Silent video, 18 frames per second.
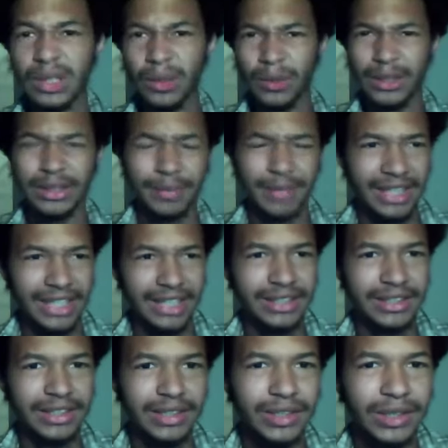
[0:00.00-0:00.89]
What's up,
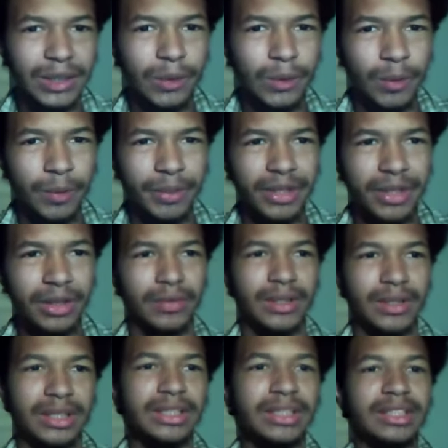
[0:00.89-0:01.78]
guys? This is Do You Want to Be
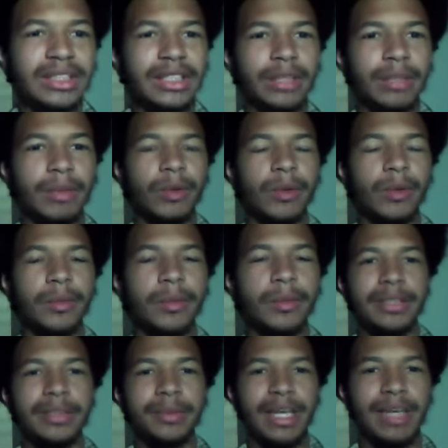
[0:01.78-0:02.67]
Universe, and this is going to be RWBY
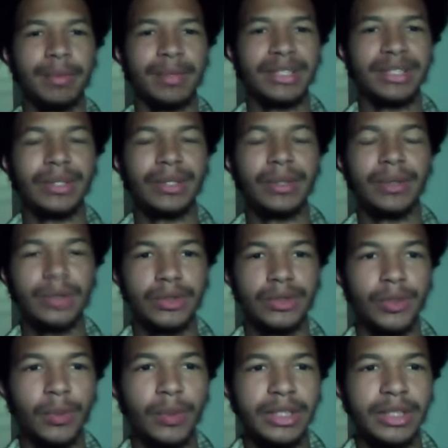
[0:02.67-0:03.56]
Chibi episode
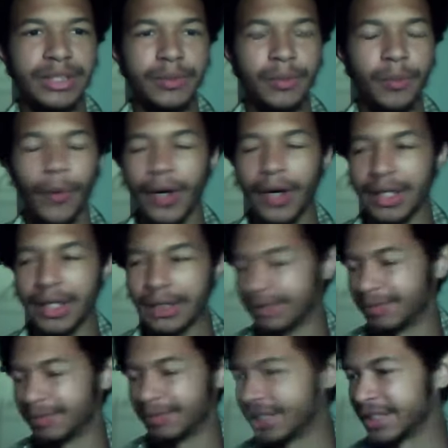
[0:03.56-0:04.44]
21.
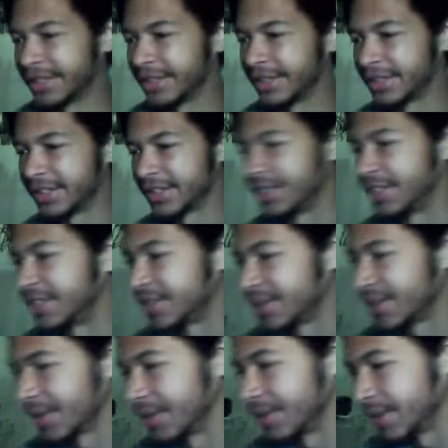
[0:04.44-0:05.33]
I'm going to just get
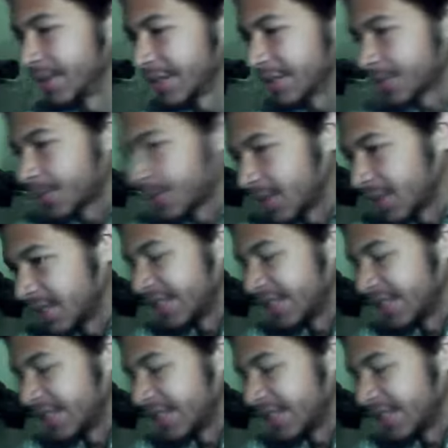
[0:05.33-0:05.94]
started with this one,